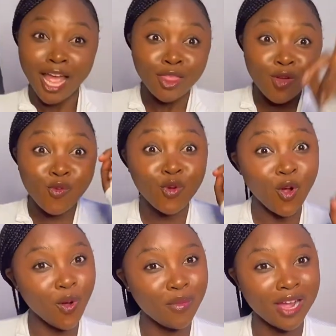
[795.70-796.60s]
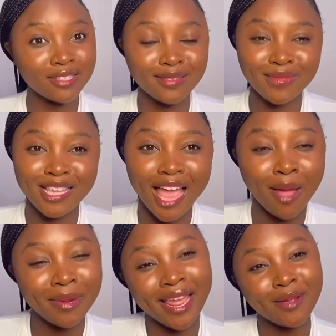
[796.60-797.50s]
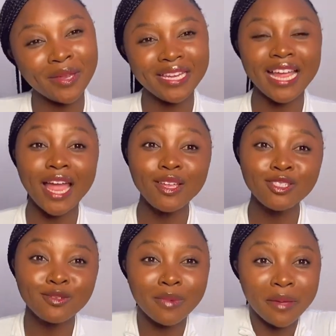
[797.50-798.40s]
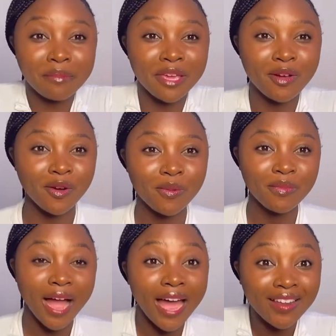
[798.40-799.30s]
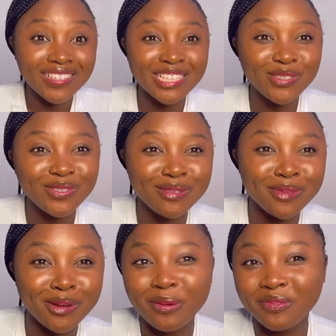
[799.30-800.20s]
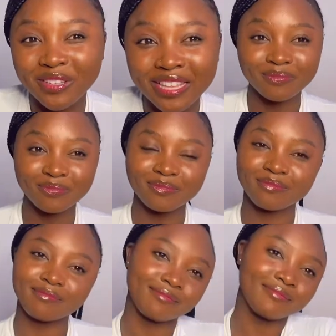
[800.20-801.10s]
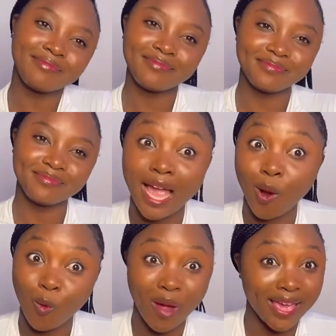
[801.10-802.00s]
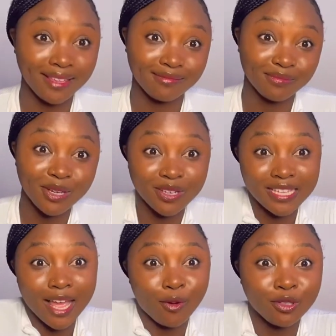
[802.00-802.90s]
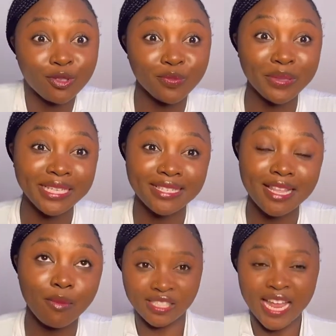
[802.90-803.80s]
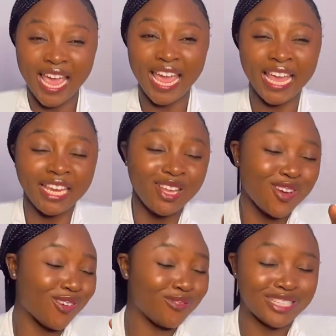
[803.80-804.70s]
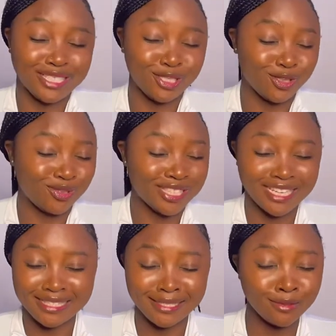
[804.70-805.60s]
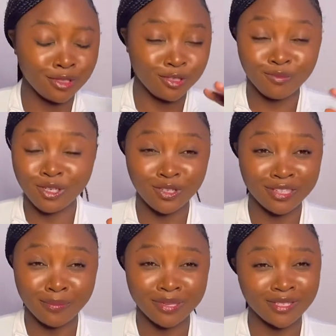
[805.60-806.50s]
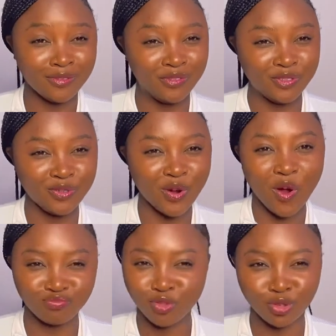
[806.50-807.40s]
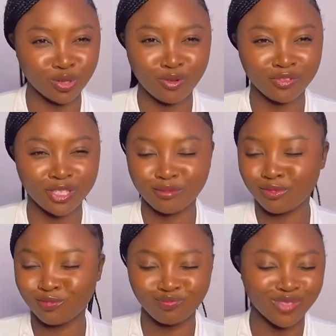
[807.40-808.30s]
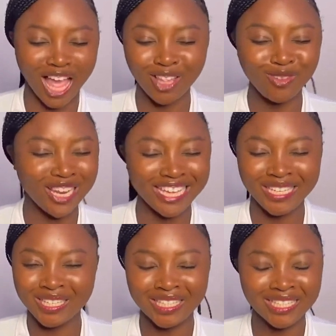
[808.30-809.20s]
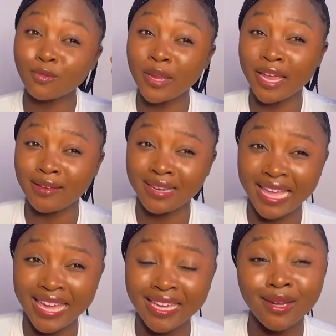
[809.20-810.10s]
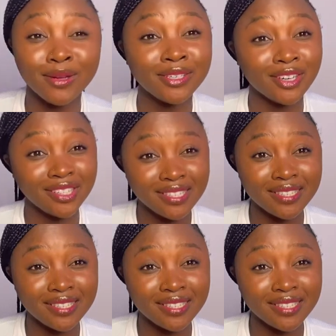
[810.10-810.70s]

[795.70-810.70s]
They will come back to me and be like, queen, can you do my makeup? And I'll still do the makeup for them. Why? Because I want to please them. Any conversation that is going to make the other person feel not comfortable, I don't like it. Whether you like it or not,